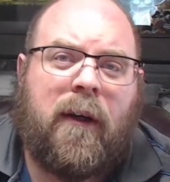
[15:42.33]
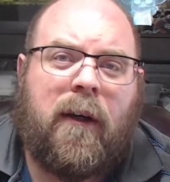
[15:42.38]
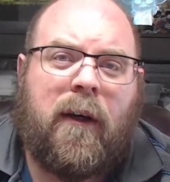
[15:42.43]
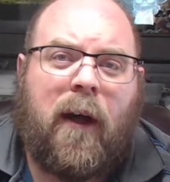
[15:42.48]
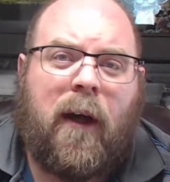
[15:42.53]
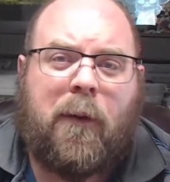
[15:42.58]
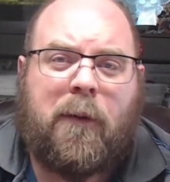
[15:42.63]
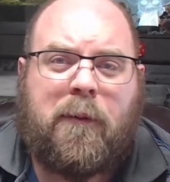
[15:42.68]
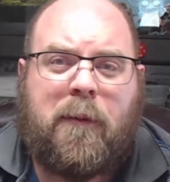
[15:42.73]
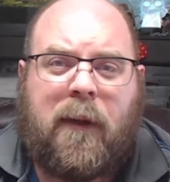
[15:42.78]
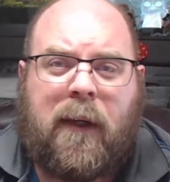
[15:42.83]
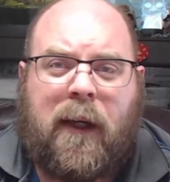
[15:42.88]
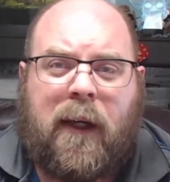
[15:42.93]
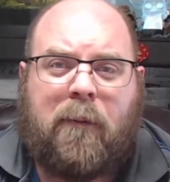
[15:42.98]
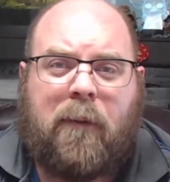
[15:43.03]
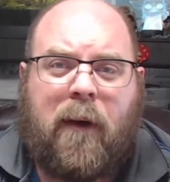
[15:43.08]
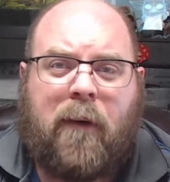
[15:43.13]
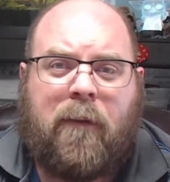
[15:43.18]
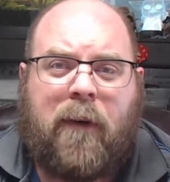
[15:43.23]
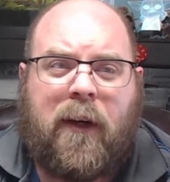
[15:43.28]
Helps me
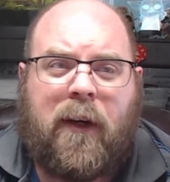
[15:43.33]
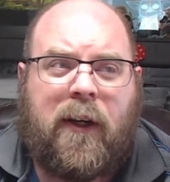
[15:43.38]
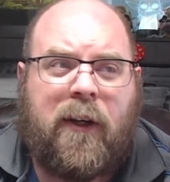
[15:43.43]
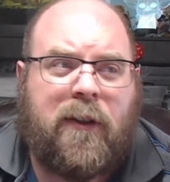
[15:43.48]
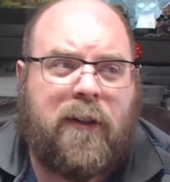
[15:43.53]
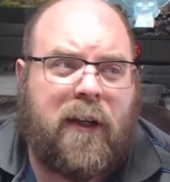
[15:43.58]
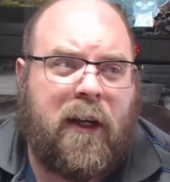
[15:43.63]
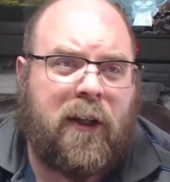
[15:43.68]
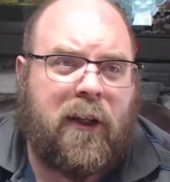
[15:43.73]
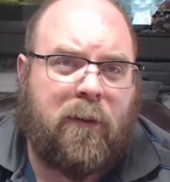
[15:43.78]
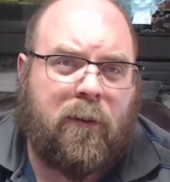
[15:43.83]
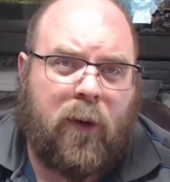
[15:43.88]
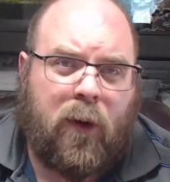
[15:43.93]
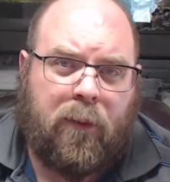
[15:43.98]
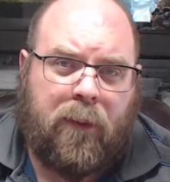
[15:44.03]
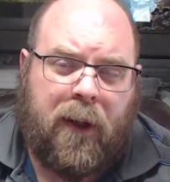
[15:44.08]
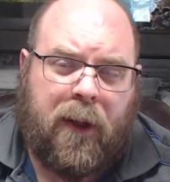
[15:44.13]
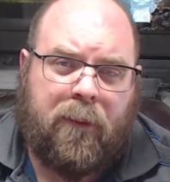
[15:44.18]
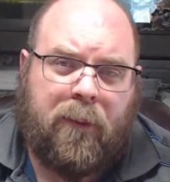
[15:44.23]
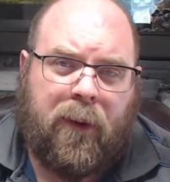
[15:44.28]
get my videos out to more
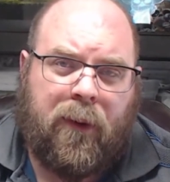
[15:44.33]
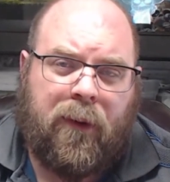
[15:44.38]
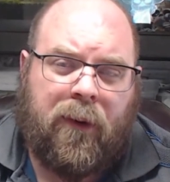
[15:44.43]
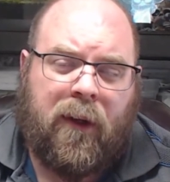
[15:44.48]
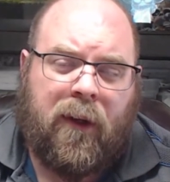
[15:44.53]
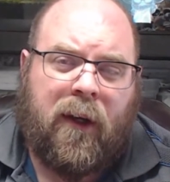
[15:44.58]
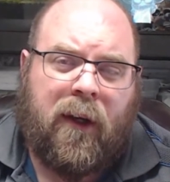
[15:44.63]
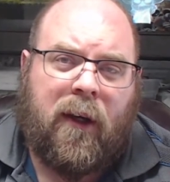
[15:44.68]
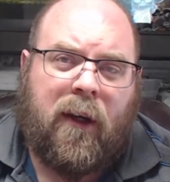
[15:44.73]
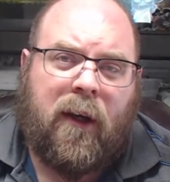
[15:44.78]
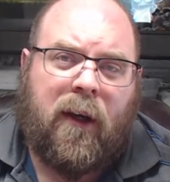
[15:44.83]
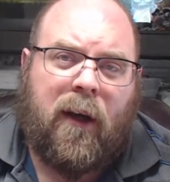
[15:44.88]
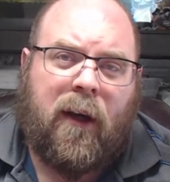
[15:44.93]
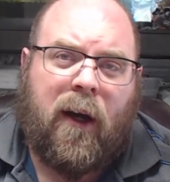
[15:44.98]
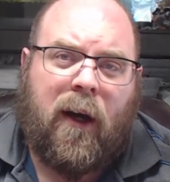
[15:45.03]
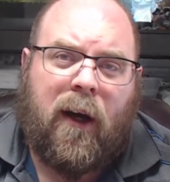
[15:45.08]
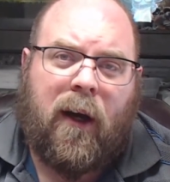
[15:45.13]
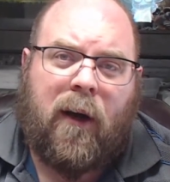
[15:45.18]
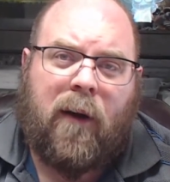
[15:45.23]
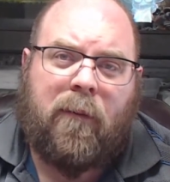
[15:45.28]
people.
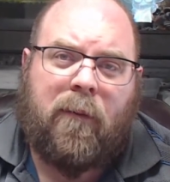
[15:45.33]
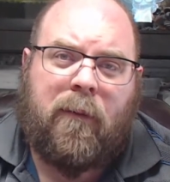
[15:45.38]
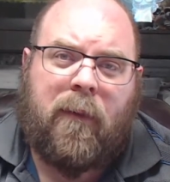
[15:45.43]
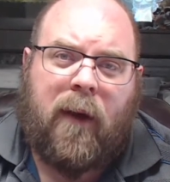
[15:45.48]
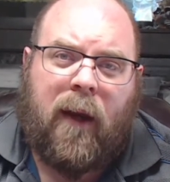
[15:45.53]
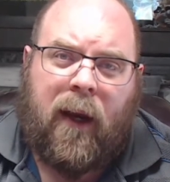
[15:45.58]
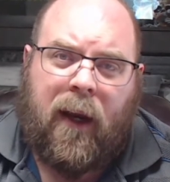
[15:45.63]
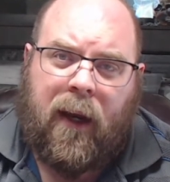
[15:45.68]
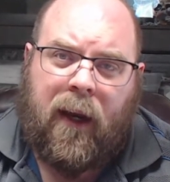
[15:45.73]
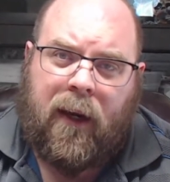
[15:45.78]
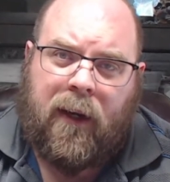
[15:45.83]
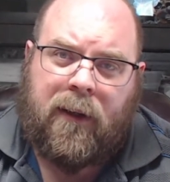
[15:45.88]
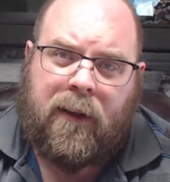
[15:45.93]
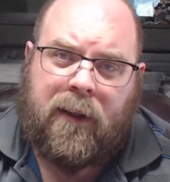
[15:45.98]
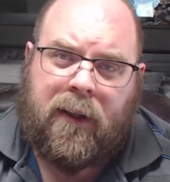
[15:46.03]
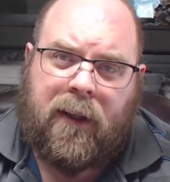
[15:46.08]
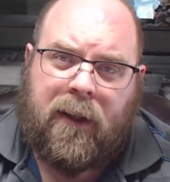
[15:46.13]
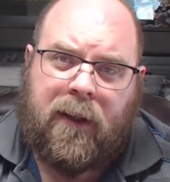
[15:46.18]
And